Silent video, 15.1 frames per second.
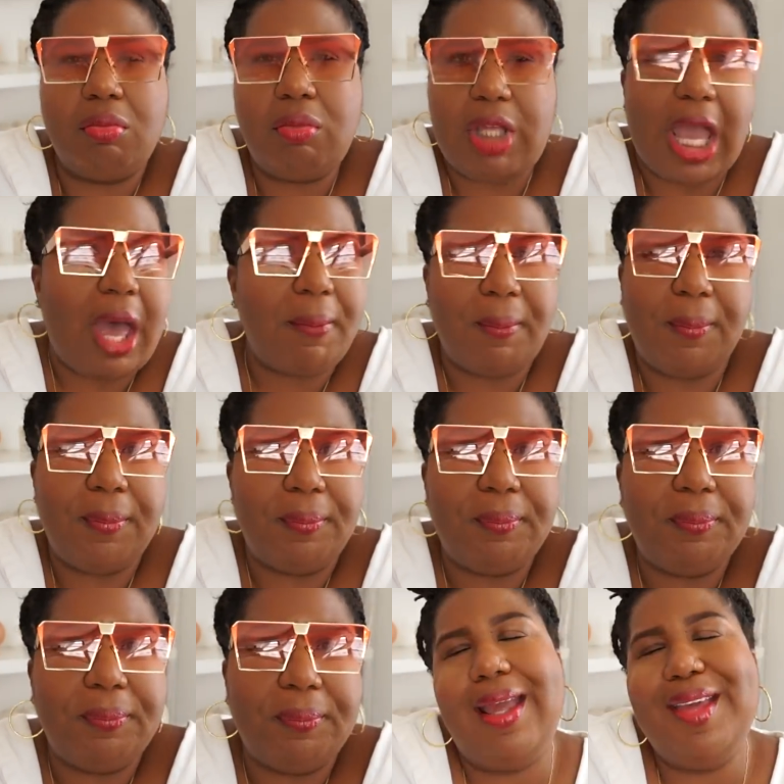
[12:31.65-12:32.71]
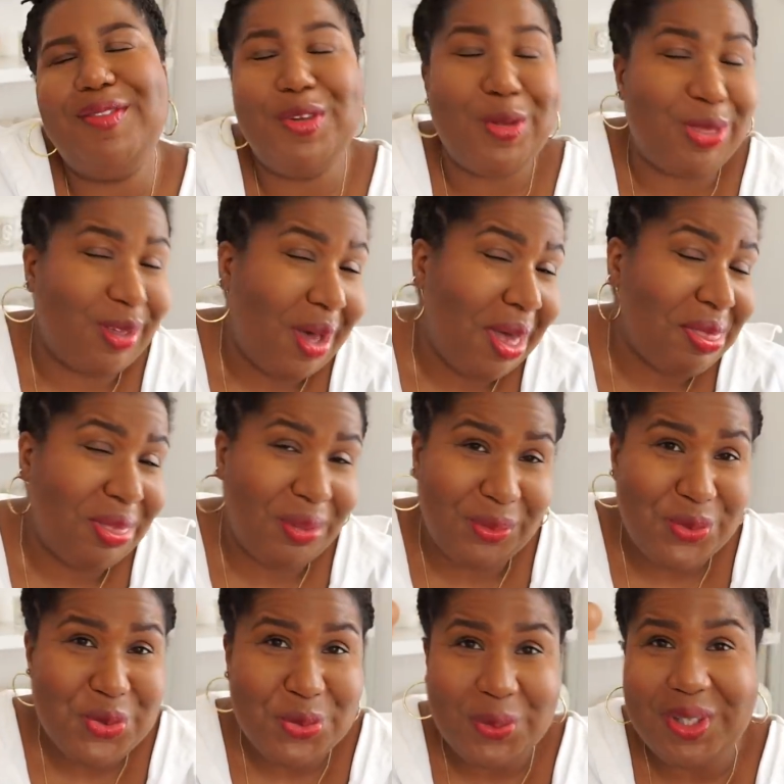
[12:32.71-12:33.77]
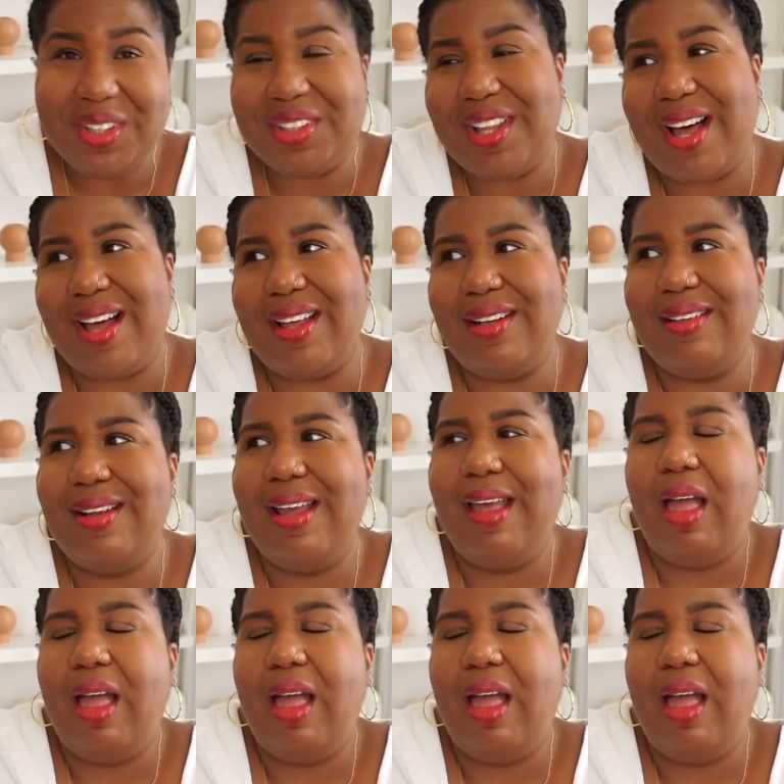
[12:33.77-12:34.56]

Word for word: Yeah. If you thought those were a lot,